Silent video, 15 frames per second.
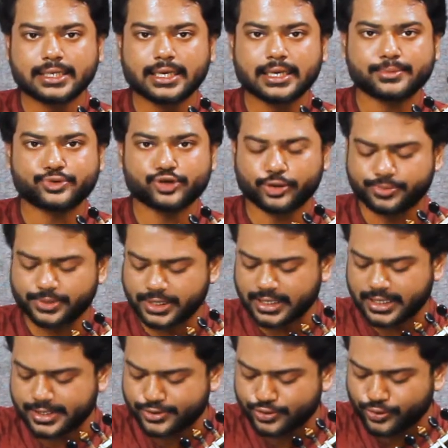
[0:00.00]
absorption
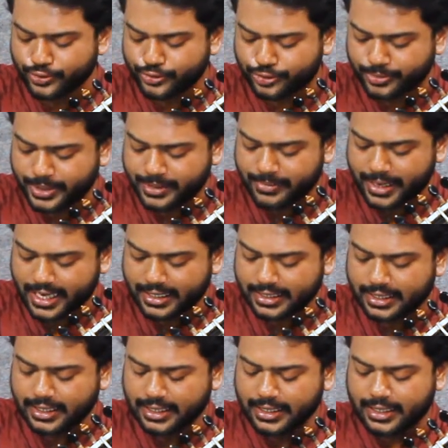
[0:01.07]
is going to be
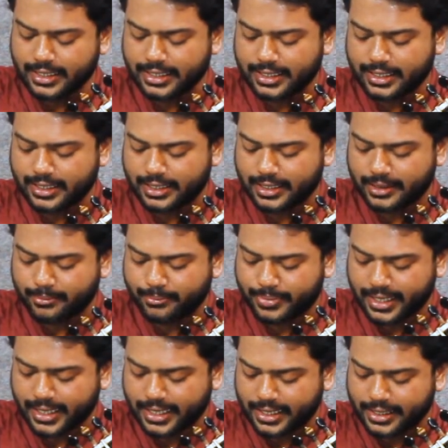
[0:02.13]
made
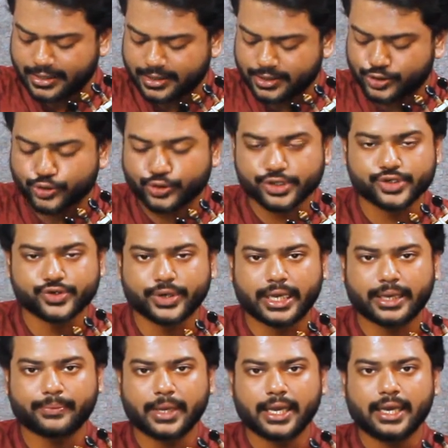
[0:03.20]
by the Jor
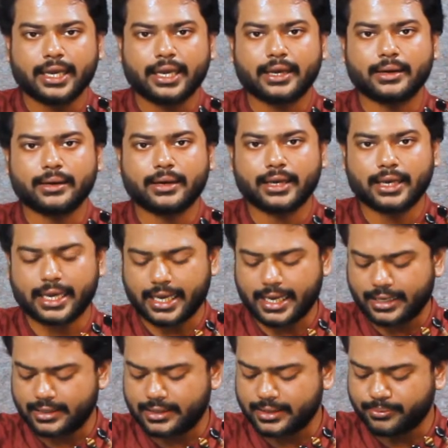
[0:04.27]
string.
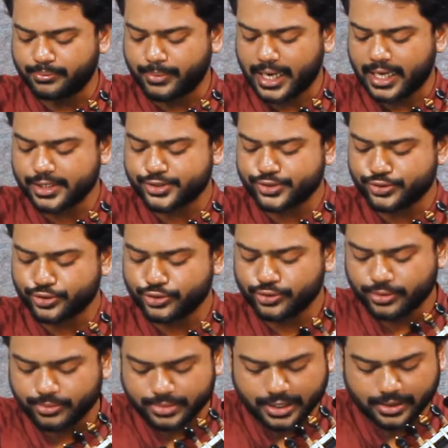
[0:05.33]
And the ma
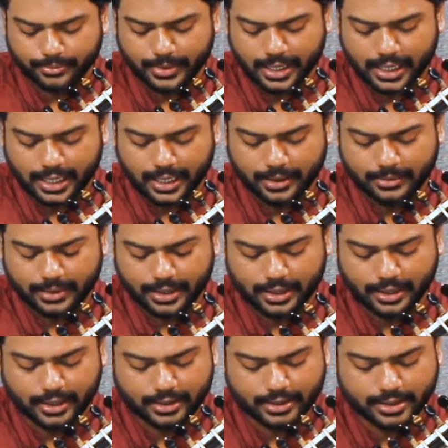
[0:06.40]
stroke,
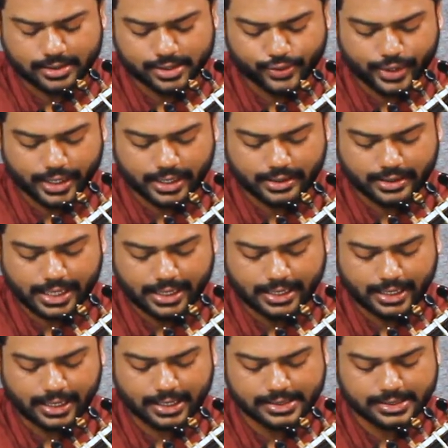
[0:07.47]
the string that
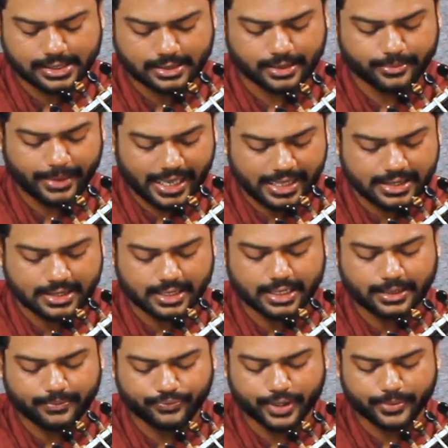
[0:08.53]
has the main
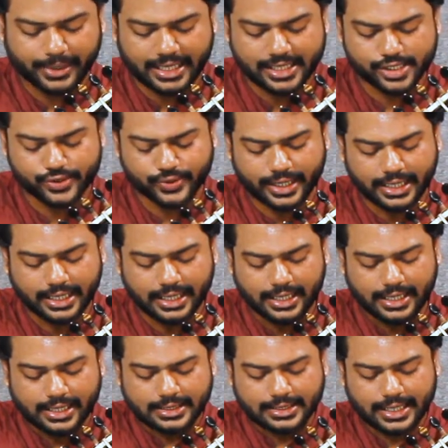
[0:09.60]
tar, the main string,
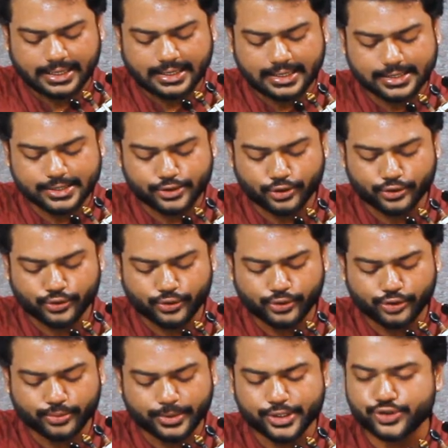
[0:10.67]
that is not
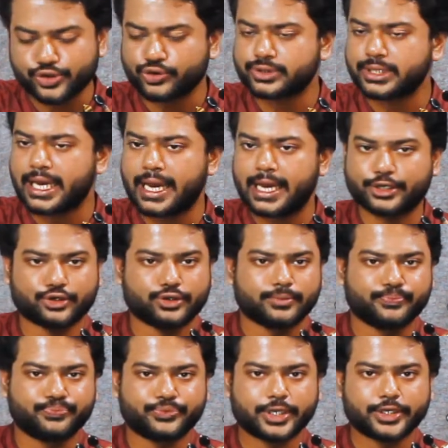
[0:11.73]
going to be stroked at
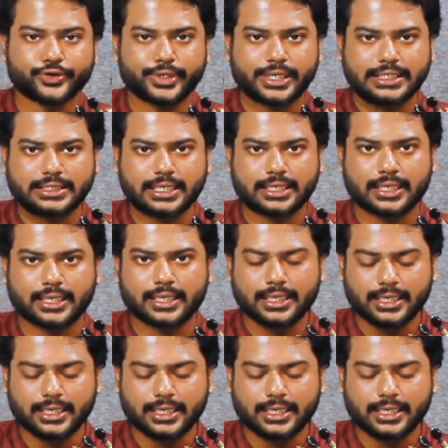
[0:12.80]
all during jhala.